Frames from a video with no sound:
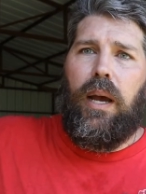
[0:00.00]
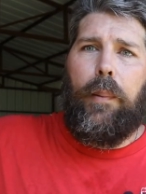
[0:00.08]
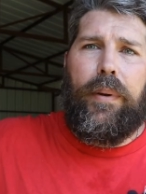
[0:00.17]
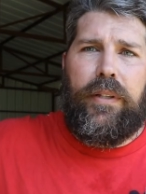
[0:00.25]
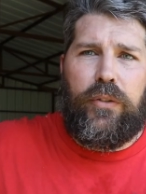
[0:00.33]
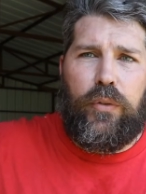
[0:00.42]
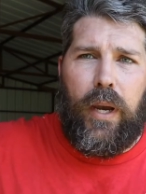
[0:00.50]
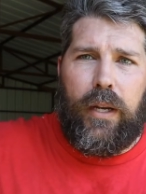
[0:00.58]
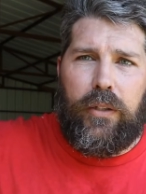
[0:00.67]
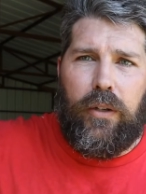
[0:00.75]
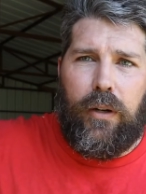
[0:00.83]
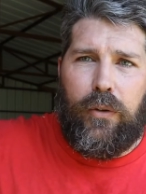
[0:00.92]
I put the
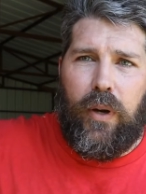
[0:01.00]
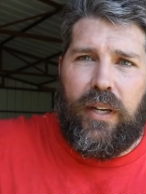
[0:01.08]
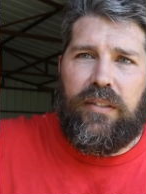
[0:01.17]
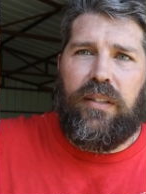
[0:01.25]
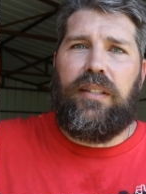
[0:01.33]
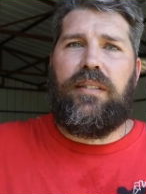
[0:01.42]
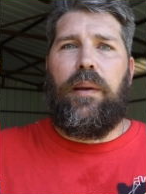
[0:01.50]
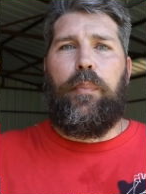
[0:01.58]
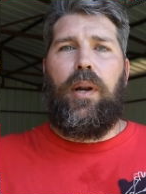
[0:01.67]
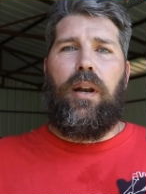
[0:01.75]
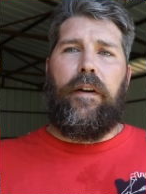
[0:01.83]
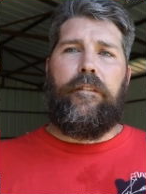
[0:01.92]
tractor on Craigslist. I
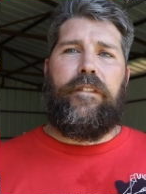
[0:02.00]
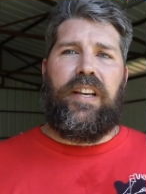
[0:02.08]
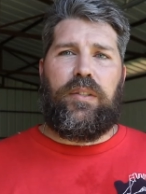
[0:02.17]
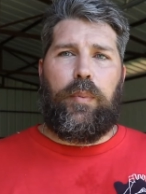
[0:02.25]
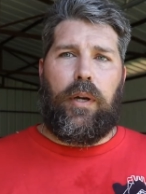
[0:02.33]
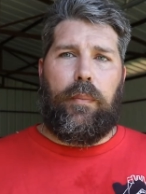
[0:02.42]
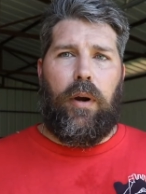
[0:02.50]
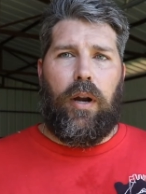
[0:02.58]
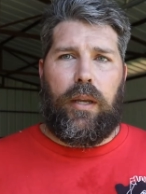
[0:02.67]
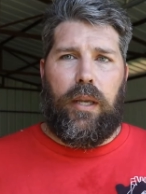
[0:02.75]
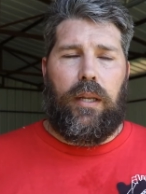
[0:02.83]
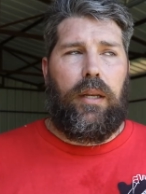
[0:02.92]
put it on Facebook
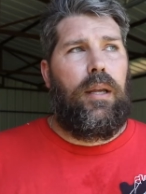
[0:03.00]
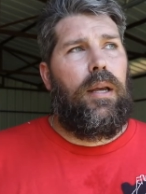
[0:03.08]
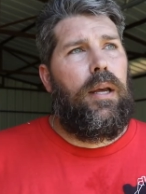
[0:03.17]
Market